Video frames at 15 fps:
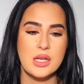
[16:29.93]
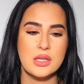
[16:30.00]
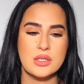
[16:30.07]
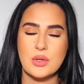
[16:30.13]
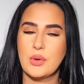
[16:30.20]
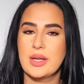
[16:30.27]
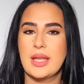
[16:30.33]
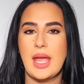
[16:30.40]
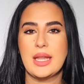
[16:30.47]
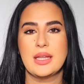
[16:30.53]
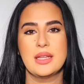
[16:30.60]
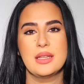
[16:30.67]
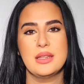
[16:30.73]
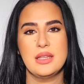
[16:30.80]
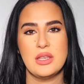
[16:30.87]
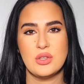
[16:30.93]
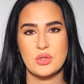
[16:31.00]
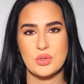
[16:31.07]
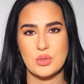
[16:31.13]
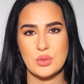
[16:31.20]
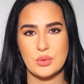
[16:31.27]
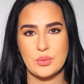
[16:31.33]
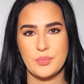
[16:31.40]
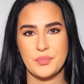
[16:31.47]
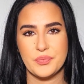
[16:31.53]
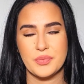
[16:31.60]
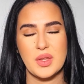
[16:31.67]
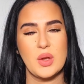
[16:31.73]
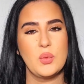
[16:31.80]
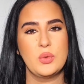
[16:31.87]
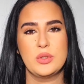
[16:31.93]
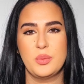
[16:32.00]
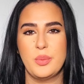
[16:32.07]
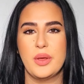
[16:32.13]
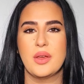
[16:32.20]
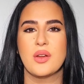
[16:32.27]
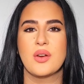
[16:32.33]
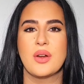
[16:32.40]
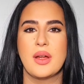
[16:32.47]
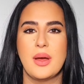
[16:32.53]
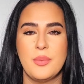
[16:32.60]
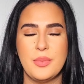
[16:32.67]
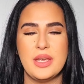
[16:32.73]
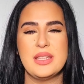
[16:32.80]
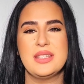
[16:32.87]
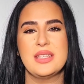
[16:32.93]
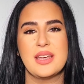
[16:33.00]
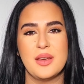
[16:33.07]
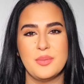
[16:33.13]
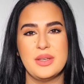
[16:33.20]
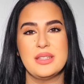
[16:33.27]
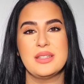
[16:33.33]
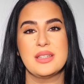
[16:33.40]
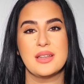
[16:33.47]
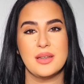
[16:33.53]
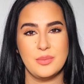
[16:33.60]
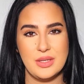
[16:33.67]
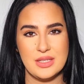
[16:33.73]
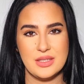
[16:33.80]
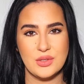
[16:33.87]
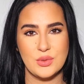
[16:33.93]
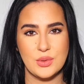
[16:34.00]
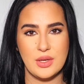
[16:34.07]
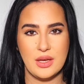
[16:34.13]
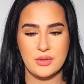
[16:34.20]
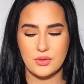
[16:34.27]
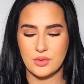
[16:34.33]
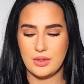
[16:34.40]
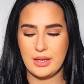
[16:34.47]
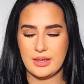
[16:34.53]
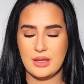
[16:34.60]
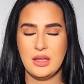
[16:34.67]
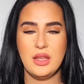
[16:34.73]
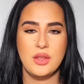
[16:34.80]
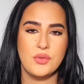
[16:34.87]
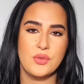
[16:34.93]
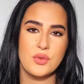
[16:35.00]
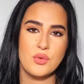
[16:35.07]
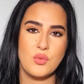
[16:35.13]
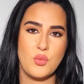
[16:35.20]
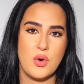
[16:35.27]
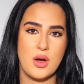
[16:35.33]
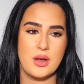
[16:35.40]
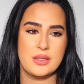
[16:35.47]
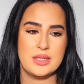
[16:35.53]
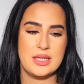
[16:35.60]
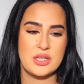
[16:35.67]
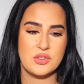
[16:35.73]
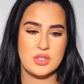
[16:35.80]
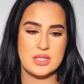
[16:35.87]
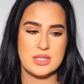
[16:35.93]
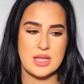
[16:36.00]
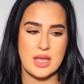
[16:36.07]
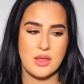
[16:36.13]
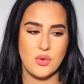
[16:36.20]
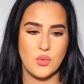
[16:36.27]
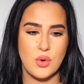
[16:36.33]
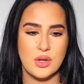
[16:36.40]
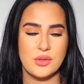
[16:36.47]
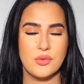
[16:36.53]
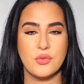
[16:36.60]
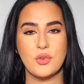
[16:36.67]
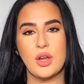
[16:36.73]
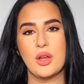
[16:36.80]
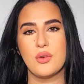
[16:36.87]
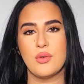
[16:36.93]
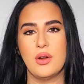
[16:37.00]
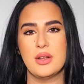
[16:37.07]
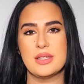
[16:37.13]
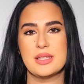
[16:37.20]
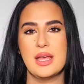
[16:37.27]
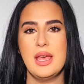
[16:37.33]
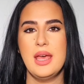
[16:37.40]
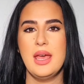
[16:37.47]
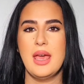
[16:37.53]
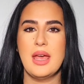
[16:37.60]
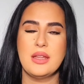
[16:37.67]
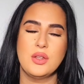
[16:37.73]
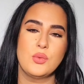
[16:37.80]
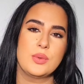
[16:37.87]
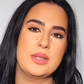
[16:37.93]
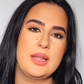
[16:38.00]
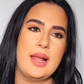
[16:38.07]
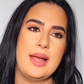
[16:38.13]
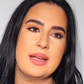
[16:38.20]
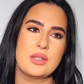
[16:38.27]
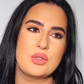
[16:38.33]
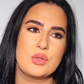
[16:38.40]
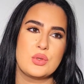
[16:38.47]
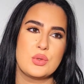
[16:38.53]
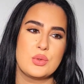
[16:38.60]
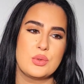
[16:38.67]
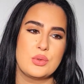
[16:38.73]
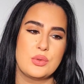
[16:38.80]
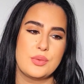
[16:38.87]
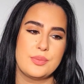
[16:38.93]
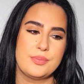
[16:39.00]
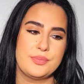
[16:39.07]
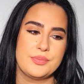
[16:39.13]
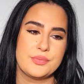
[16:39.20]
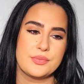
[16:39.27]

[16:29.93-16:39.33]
So again, these two would pair amazing, amazing, amazing together. Like if you want, let's just say you want a fragrance and you would like to,